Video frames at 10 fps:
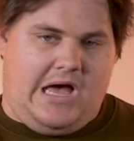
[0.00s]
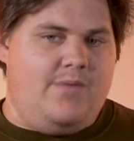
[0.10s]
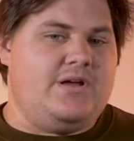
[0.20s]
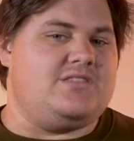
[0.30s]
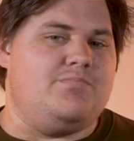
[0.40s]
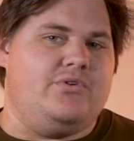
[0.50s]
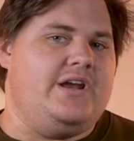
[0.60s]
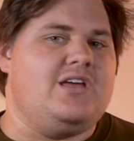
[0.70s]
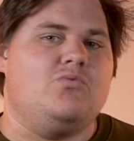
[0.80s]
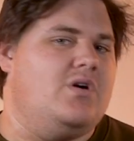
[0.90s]
How about the
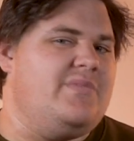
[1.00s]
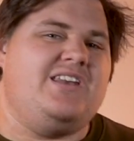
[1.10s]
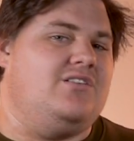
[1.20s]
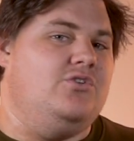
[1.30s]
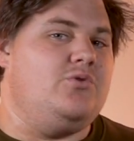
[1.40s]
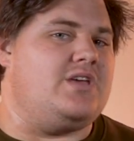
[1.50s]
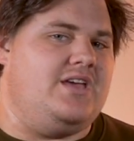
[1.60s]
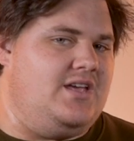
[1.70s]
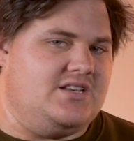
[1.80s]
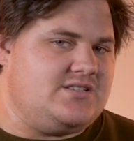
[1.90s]
bleeding woman in Luke
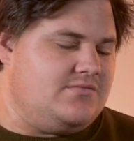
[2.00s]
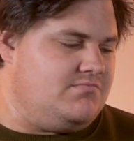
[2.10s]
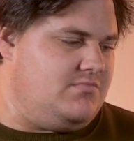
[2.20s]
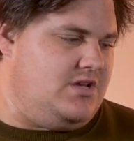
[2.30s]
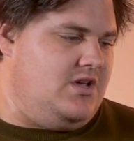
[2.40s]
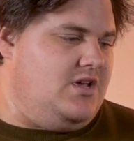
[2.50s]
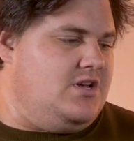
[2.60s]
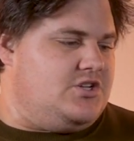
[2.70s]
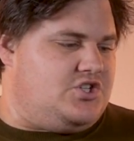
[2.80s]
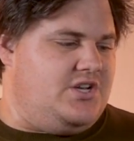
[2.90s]
8?
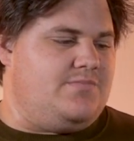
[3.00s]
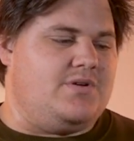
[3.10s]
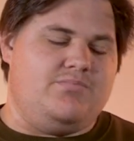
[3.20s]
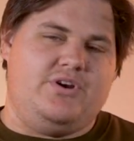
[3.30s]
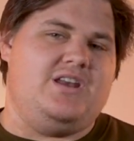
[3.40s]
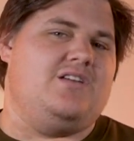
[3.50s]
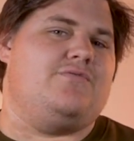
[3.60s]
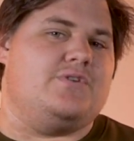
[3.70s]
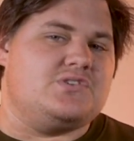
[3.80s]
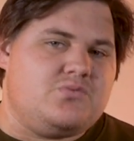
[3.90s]
She had been bleeding
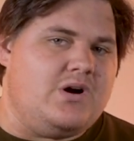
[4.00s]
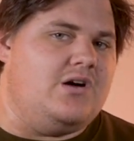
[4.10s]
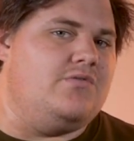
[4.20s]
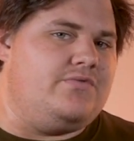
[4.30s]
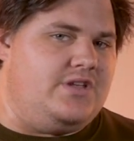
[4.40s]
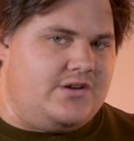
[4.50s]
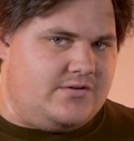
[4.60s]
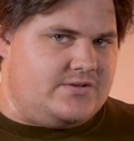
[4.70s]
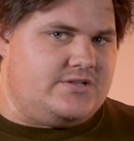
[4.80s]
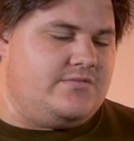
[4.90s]
for 12
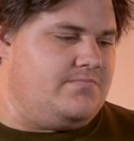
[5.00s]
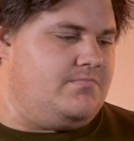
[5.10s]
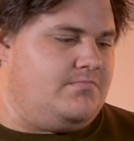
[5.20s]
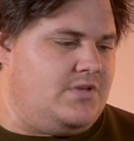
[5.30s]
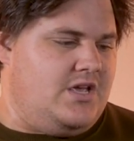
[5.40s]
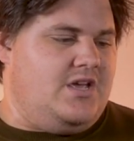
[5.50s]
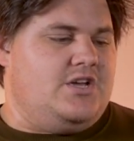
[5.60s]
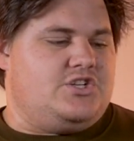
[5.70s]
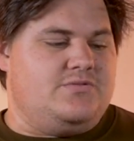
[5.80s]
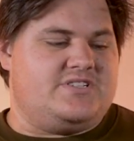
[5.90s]
years.
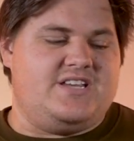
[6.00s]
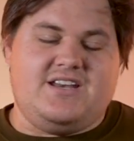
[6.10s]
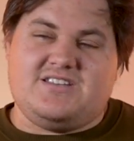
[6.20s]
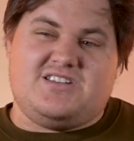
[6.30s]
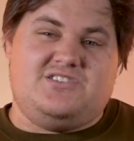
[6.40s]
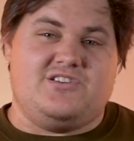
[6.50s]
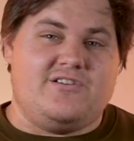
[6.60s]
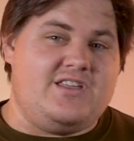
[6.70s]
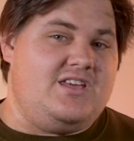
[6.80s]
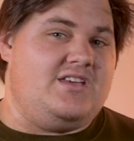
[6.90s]
She was seen as a
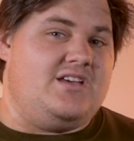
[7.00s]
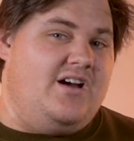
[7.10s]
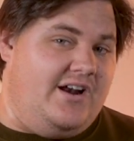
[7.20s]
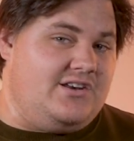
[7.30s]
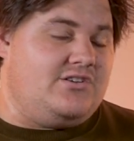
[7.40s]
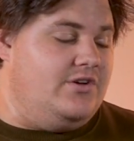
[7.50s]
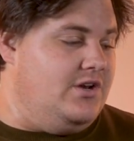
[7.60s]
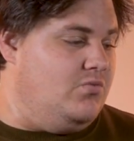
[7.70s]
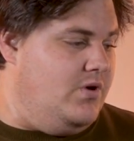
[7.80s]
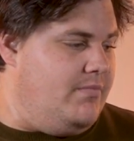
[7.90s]
dirty,
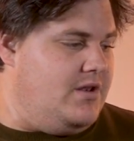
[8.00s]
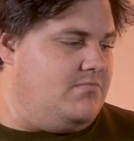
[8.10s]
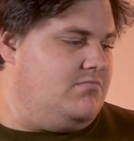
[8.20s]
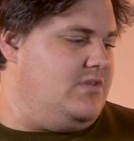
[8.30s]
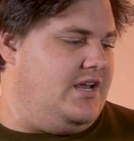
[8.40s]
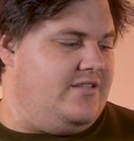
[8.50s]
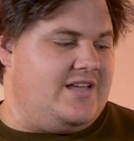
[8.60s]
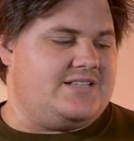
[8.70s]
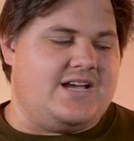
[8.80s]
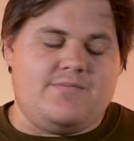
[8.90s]
unclean woman. And in
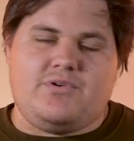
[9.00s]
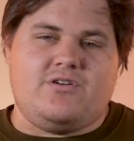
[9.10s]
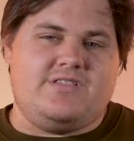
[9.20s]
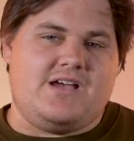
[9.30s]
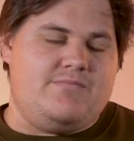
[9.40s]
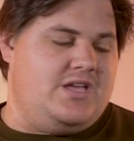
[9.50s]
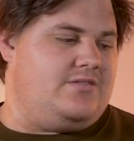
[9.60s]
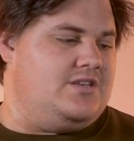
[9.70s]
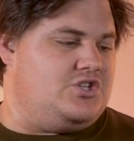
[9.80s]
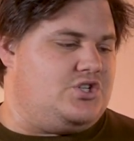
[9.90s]
that time period, that
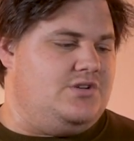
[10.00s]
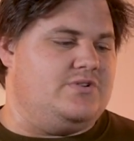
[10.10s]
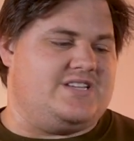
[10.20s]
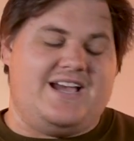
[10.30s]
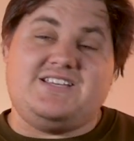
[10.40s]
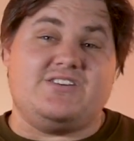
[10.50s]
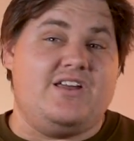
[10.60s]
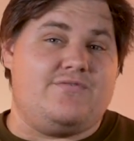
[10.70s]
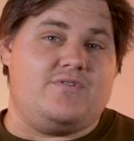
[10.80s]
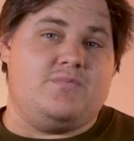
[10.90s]
meant that she was
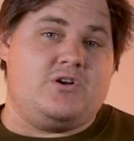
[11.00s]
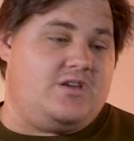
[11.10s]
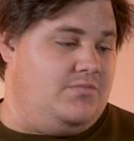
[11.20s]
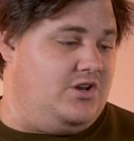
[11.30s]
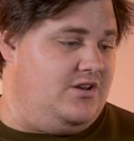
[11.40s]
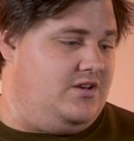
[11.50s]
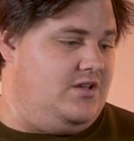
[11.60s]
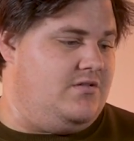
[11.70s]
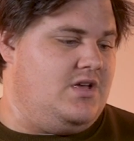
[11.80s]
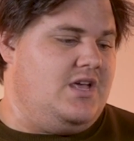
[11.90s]
isolated from her
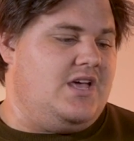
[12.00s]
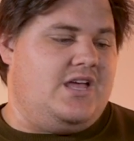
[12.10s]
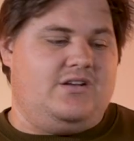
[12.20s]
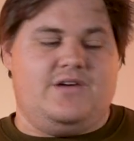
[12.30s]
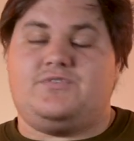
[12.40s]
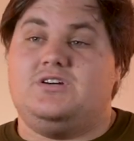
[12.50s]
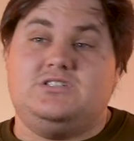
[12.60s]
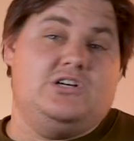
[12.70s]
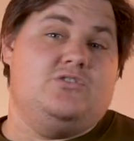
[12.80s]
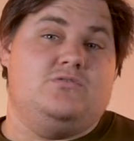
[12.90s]
community and left
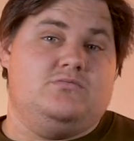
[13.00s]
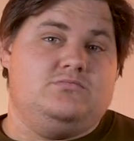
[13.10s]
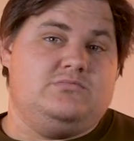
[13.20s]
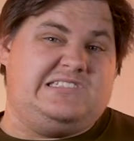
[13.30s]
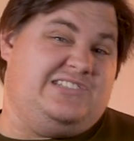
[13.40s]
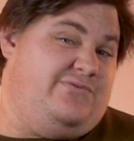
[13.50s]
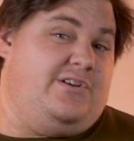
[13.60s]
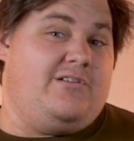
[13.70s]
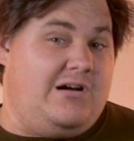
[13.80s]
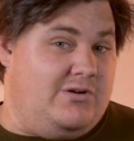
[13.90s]
alone to
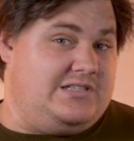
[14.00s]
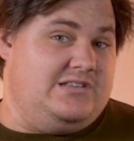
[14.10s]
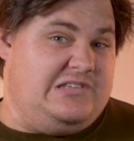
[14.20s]
figure out what to